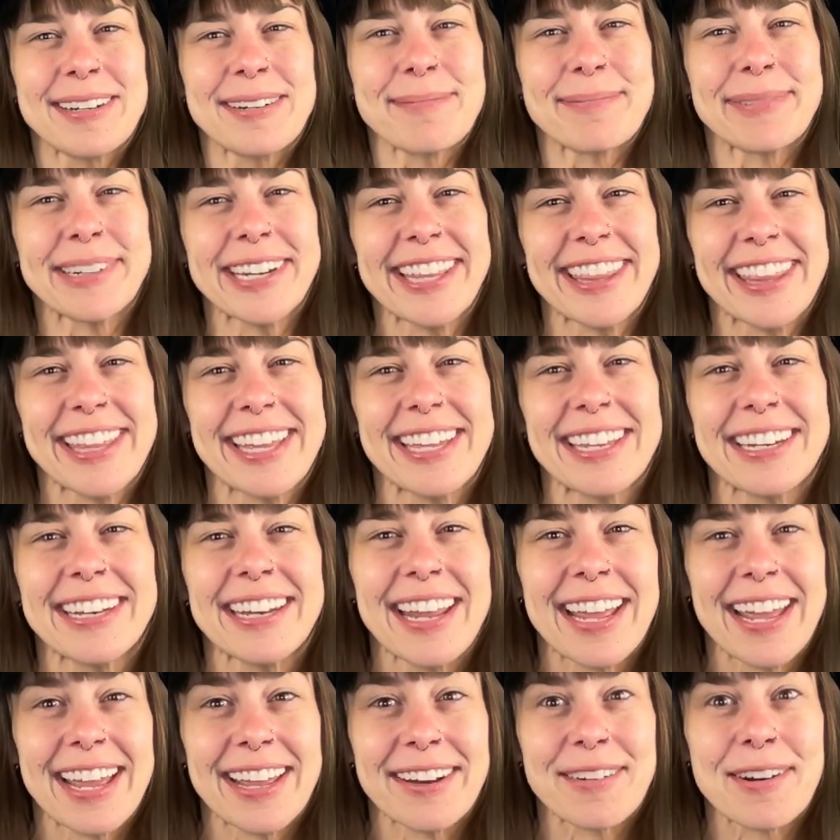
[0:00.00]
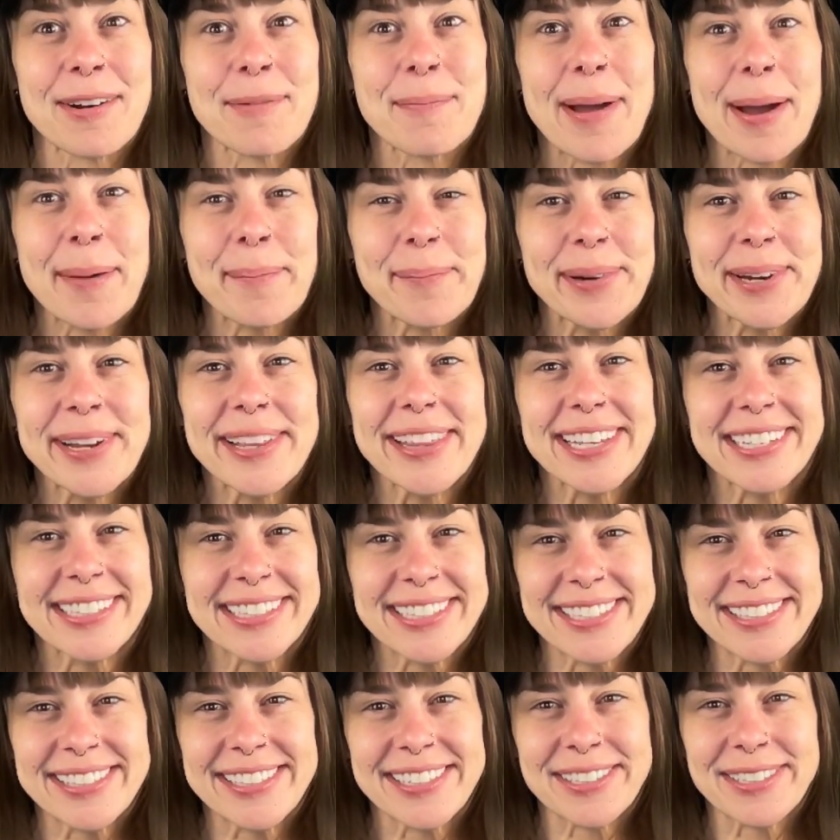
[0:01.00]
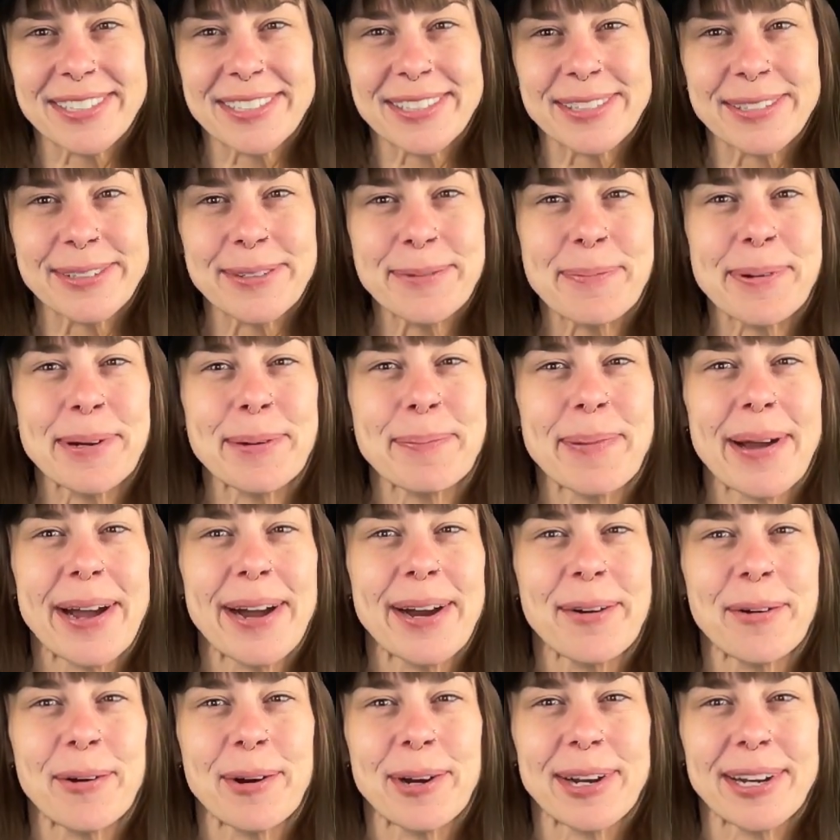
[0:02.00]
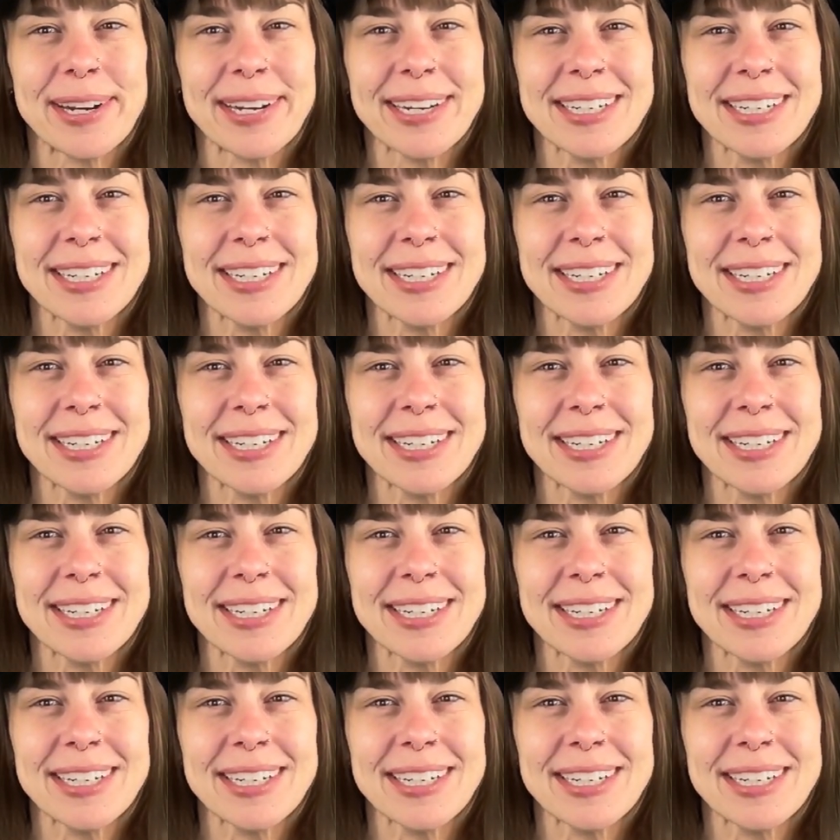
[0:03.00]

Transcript: Breathe in and remember this is your superpower.